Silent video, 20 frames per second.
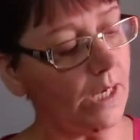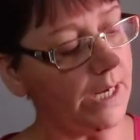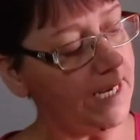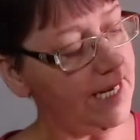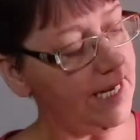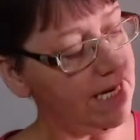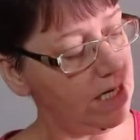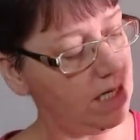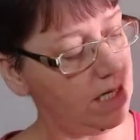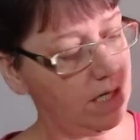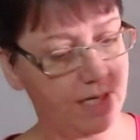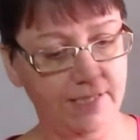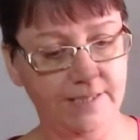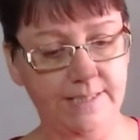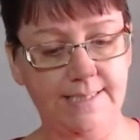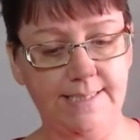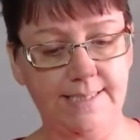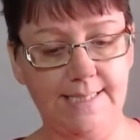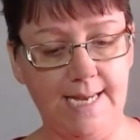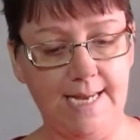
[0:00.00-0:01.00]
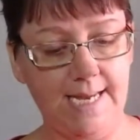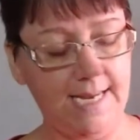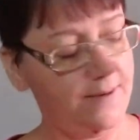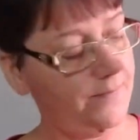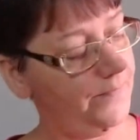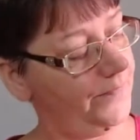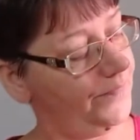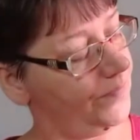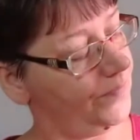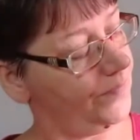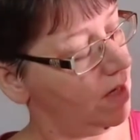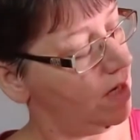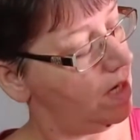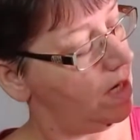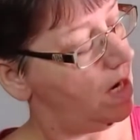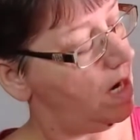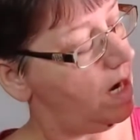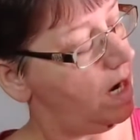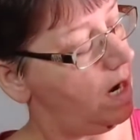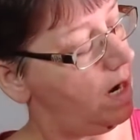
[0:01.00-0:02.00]
Here you can see
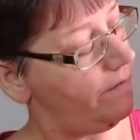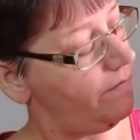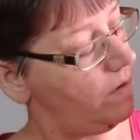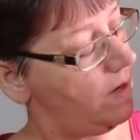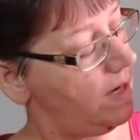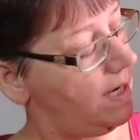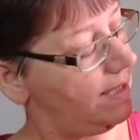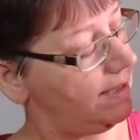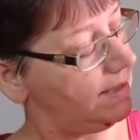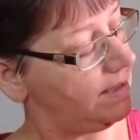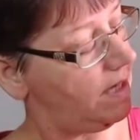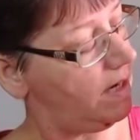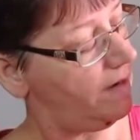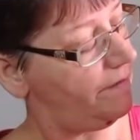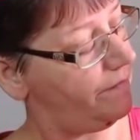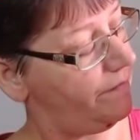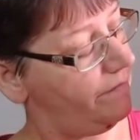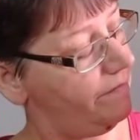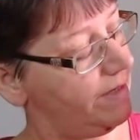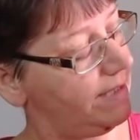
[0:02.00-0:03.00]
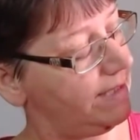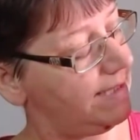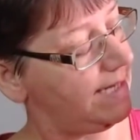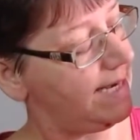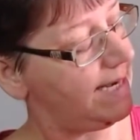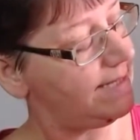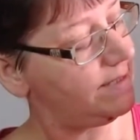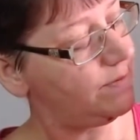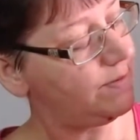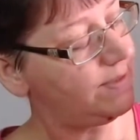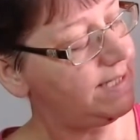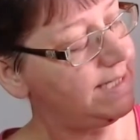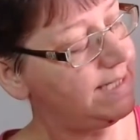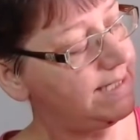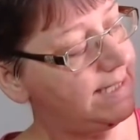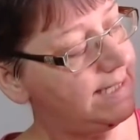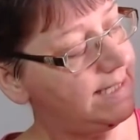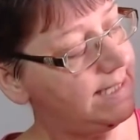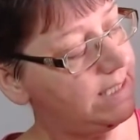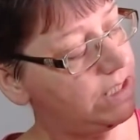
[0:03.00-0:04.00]
I've written down, so a
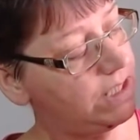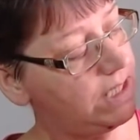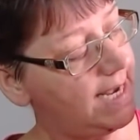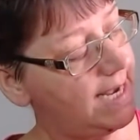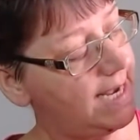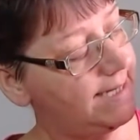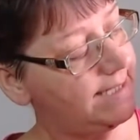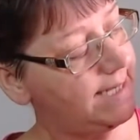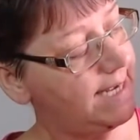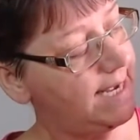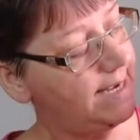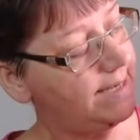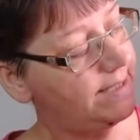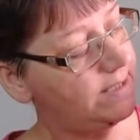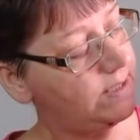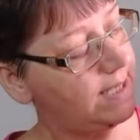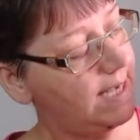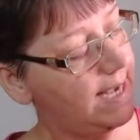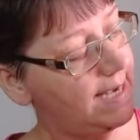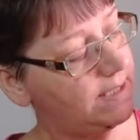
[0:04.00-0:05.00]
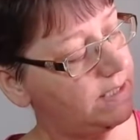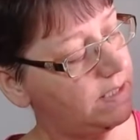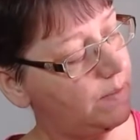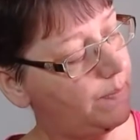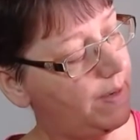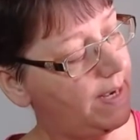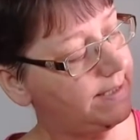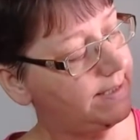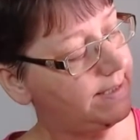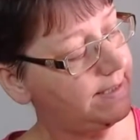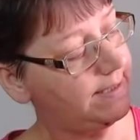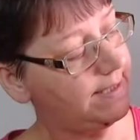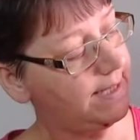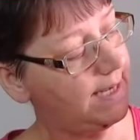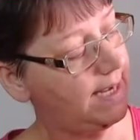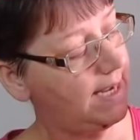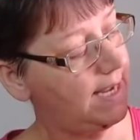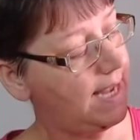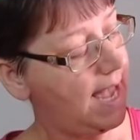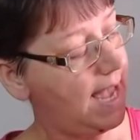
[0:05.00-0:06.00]
16-inch latex, the gas
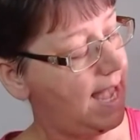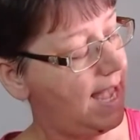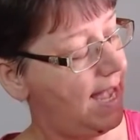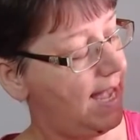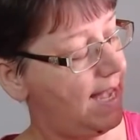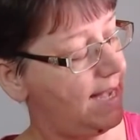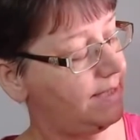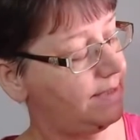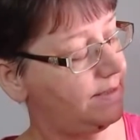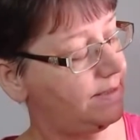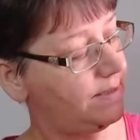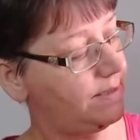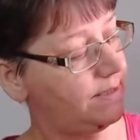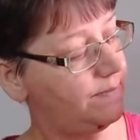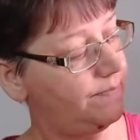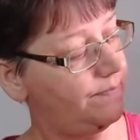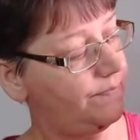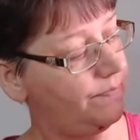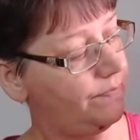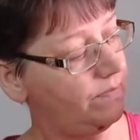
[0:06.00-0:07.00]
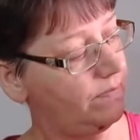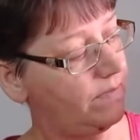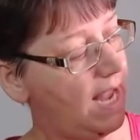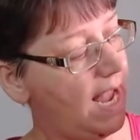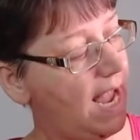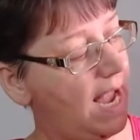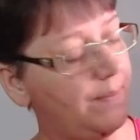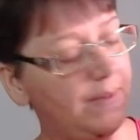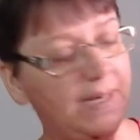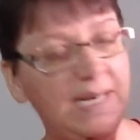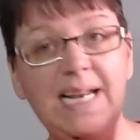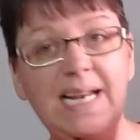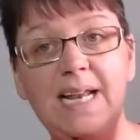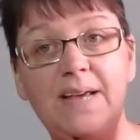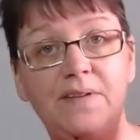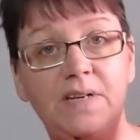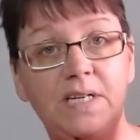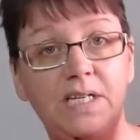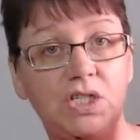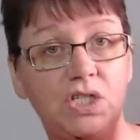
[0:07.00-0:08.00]
capacity, and how many
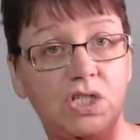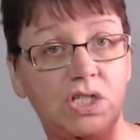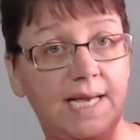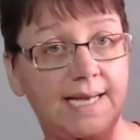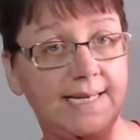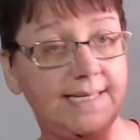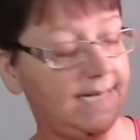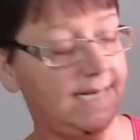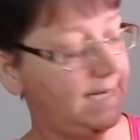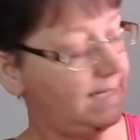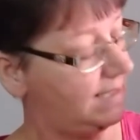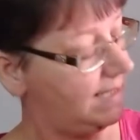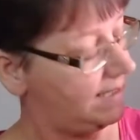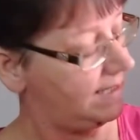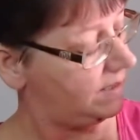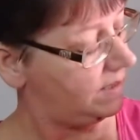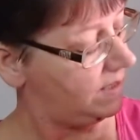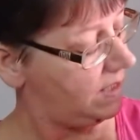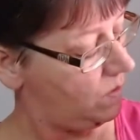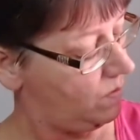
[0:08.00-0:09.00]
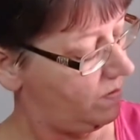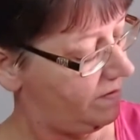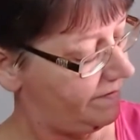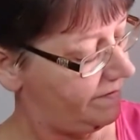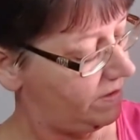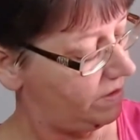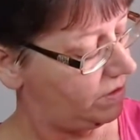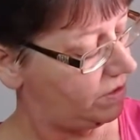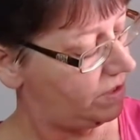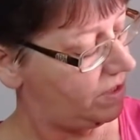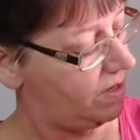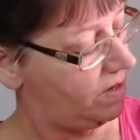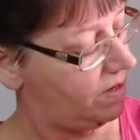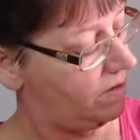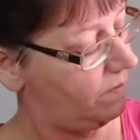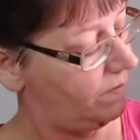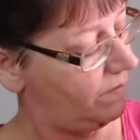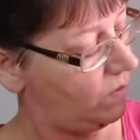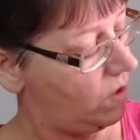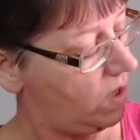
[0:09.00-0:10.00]
11-inch latex that's equivalent to.
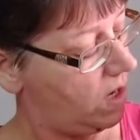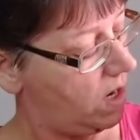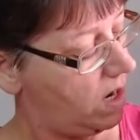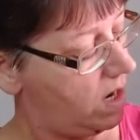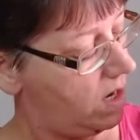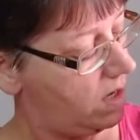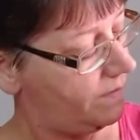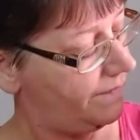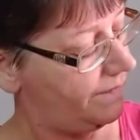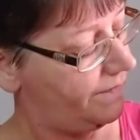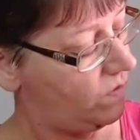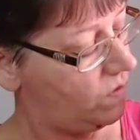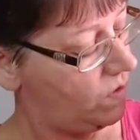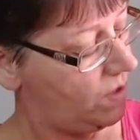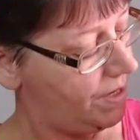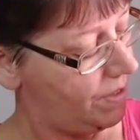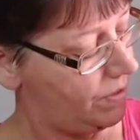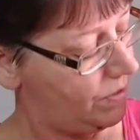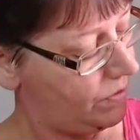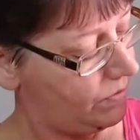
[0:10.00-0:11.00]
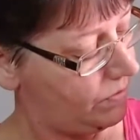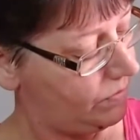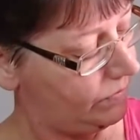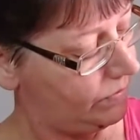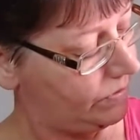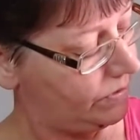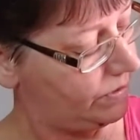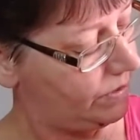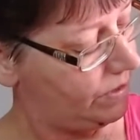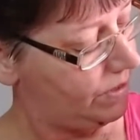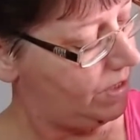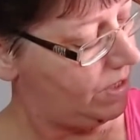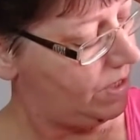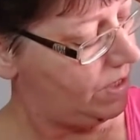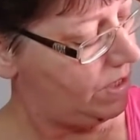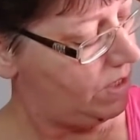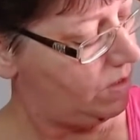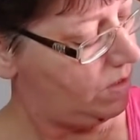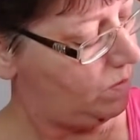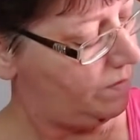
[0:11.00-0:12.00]
We've got hot foils,
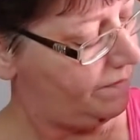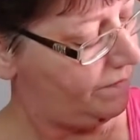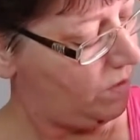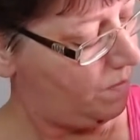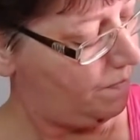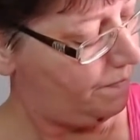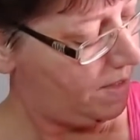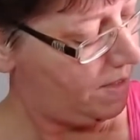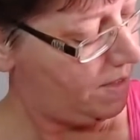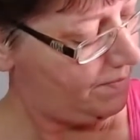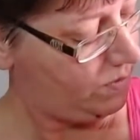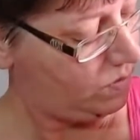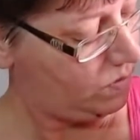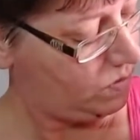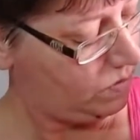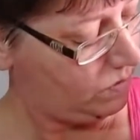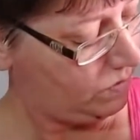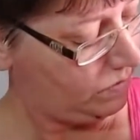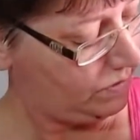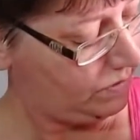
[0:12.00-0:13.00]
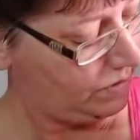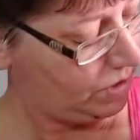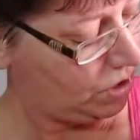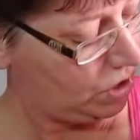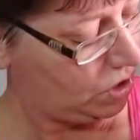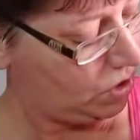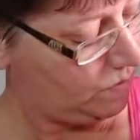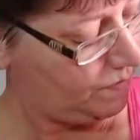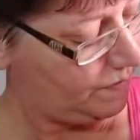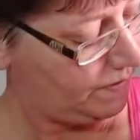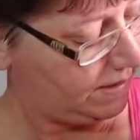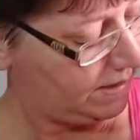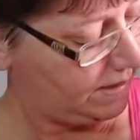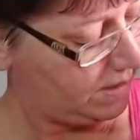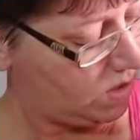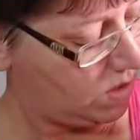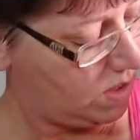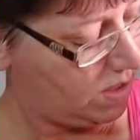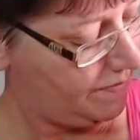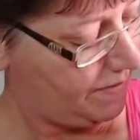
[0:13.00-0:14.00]
we've got bubbles, cubies,
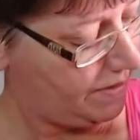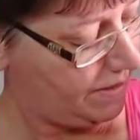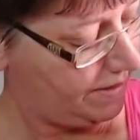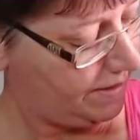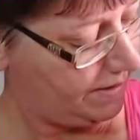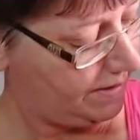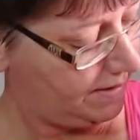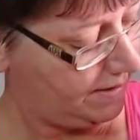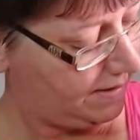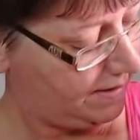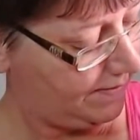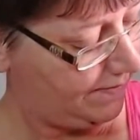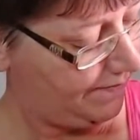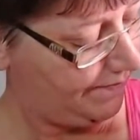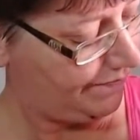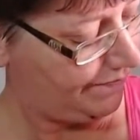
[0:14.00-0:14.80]
diamonds,